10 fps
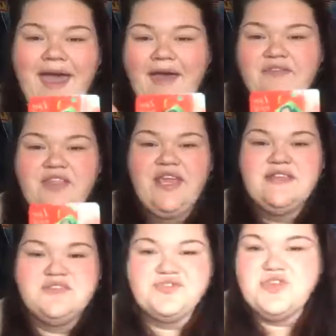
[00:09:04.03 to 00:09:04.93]
the
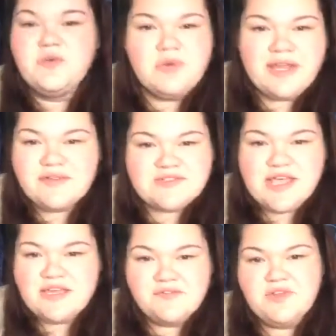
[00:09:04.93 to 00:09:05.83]
answers. No one
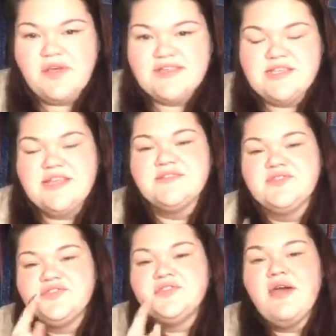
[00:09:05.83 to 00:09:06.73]
outside of you has the
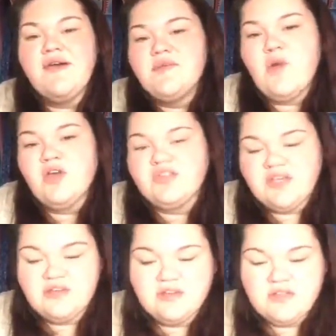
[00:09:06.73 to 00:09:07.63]
answers. You have them all,
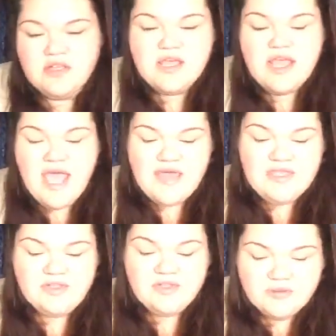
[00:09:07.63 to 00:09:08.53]
dear. And that
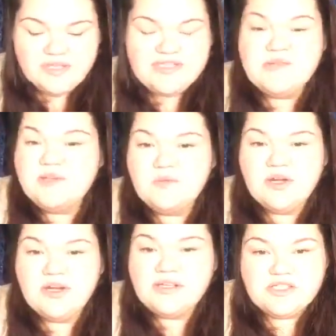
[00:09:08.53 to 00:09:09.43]
you don't need to be
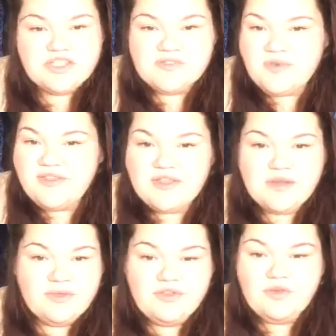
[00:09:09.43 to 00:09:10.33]
worried. She's right there
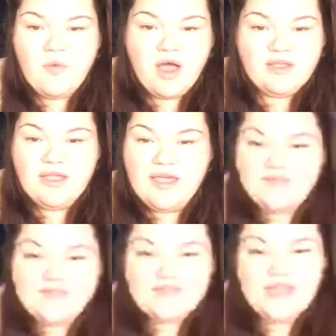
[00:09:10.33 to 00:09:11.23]
with you, walking
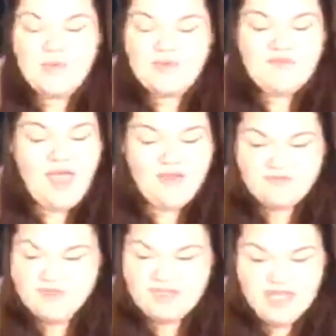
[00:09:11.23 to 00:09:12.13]
every step of
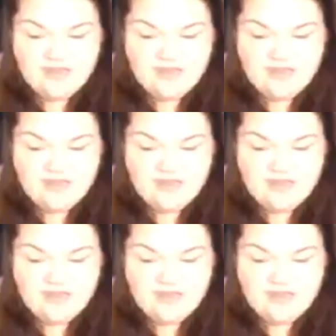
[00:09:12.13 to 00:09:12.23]
every day.